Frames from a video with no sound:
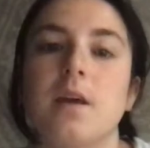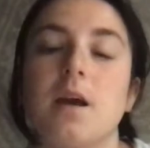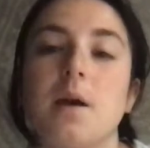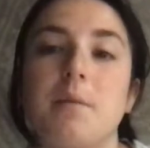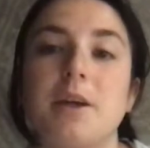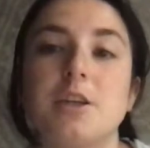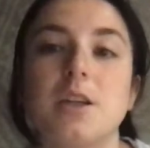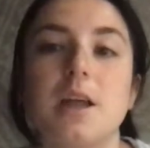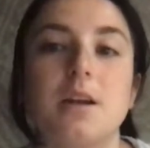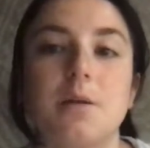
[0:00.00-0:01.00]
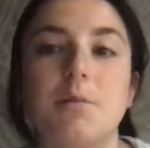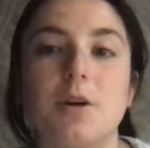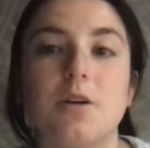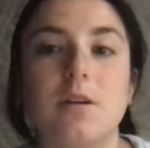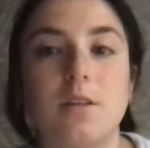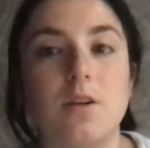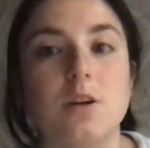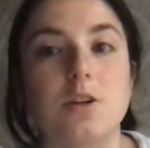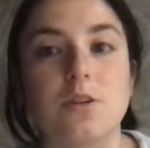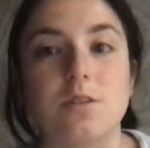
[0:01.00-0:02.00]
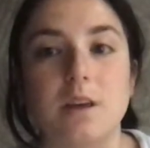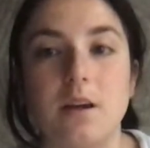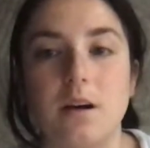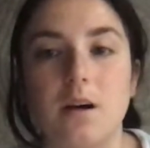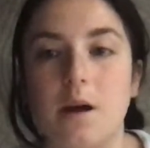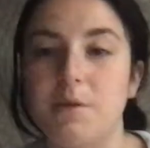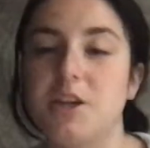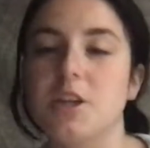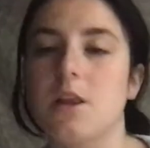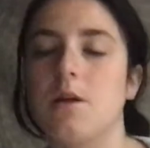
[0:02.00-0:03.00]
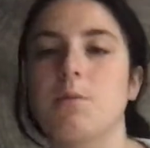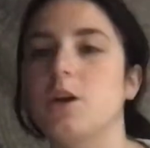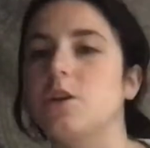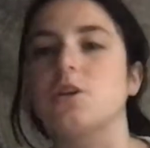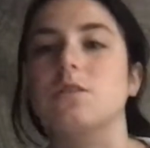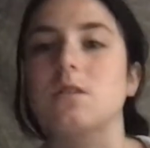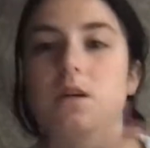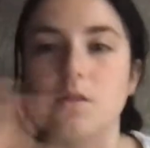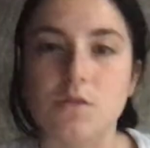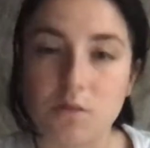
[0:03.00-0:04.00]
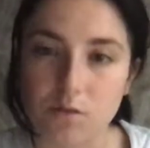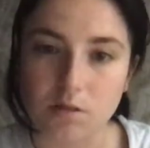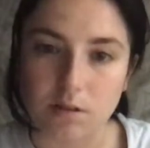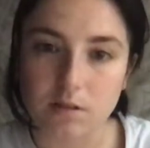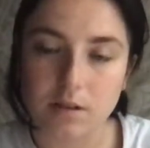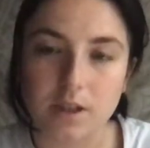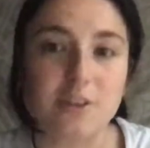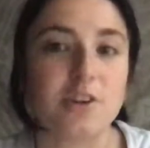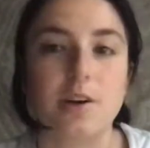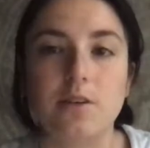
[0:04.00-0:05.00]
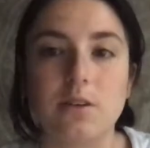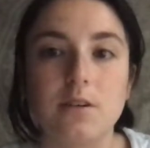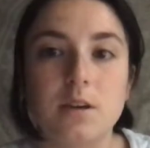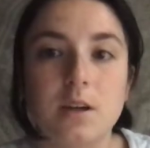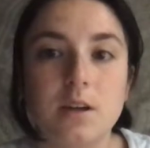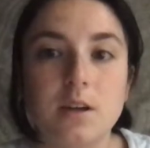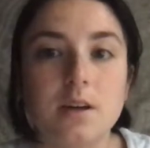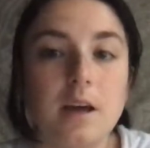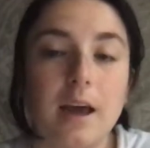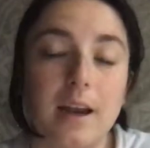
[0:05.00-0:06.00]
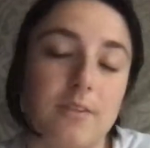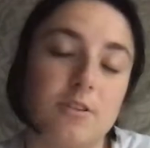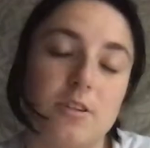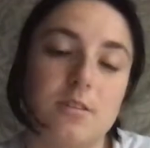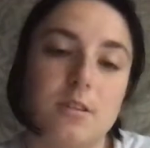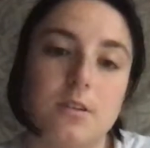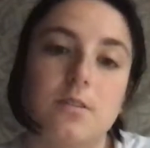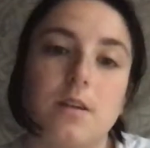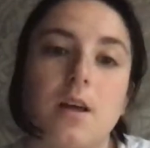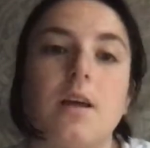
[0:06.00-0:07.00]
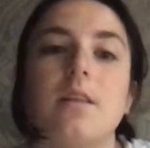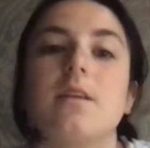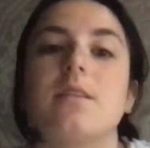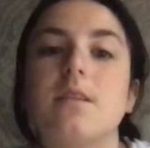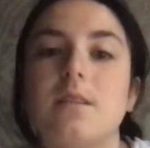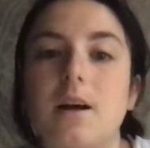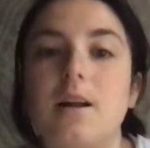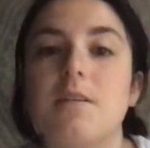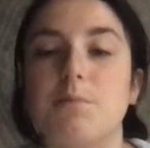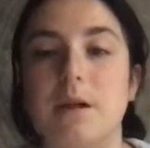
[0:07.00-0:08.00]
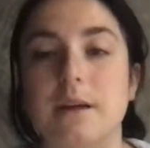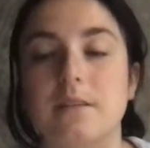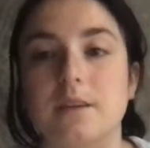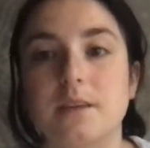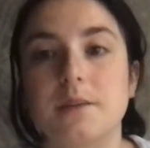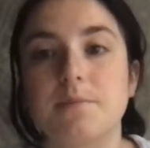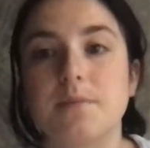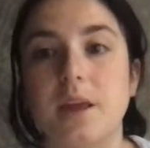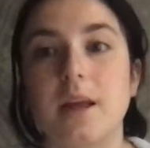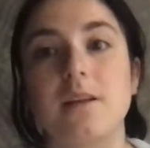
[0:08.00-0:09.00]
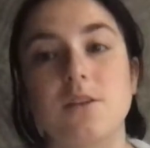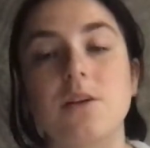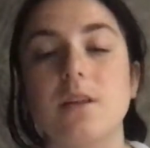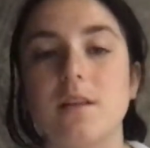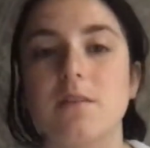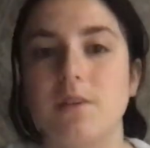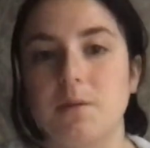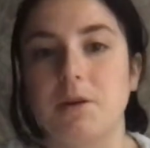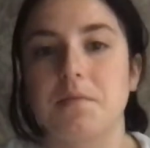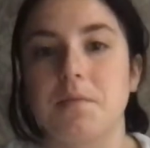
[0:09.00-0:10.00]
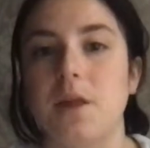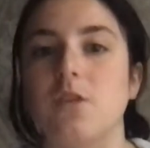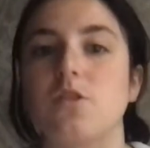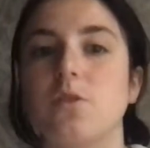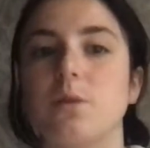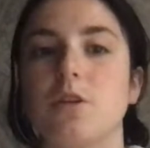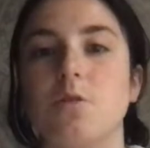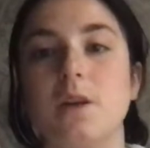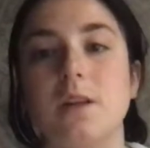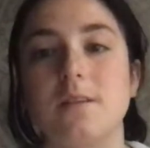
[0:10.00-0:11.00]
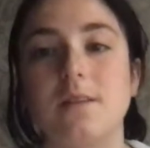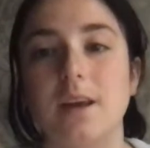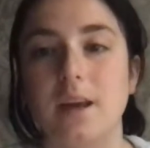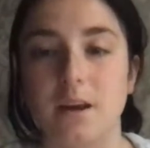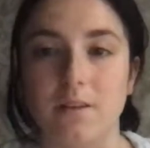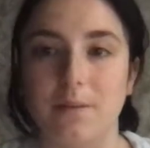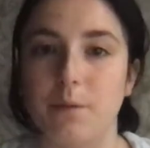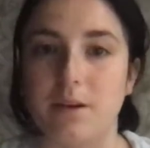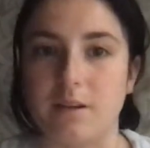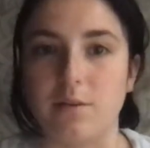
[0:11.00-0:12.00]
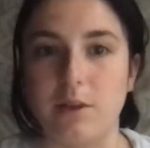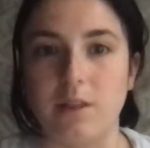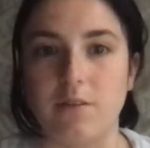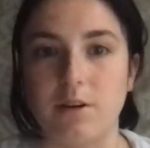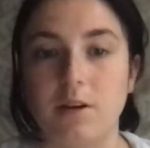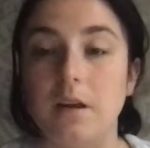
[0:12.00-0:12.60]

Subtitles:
Imagine that number on a larger scale. Imagine the number in just our school in general at FGCU. That's a lot of plastic, and it's hurting the environment. As humans, we need to take care of the place that we live on.